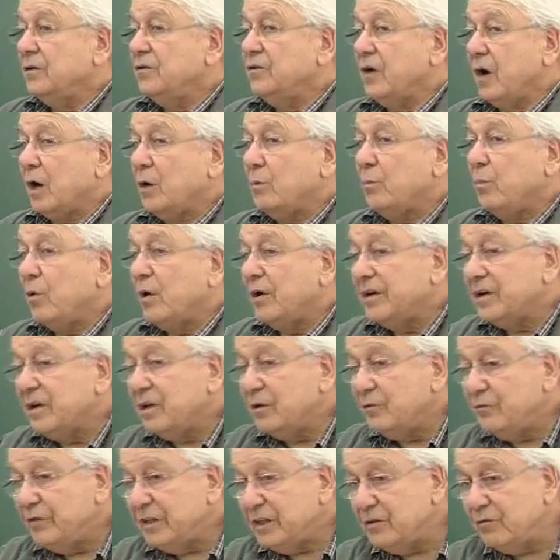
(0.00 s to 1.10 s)
Dirac
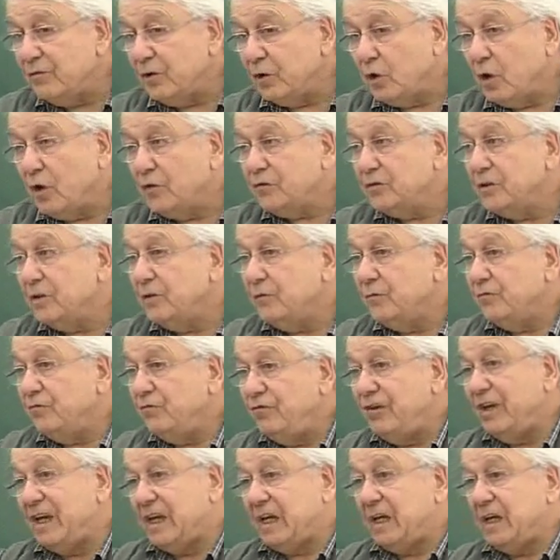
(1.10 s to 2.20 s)
particle with the velocity
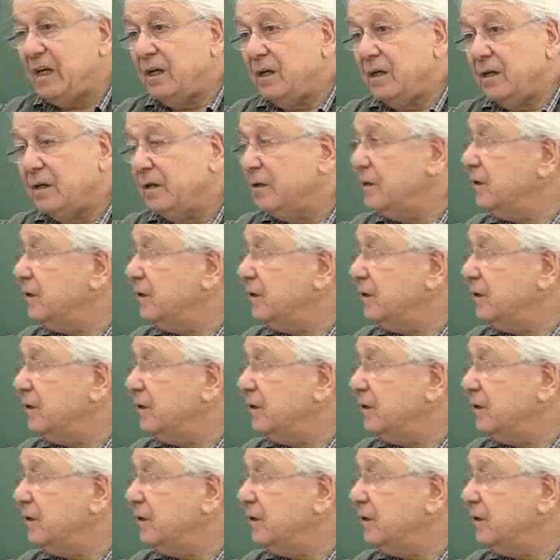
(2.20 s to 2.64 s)
v.